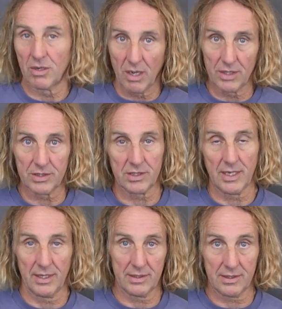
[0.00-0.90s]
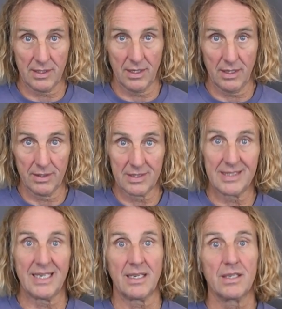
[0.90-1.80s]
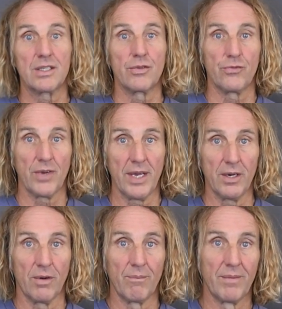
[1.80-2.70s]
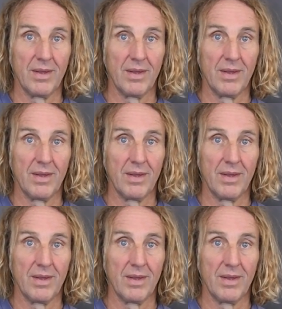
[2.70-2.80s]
and cause the, uh, the sync to fail.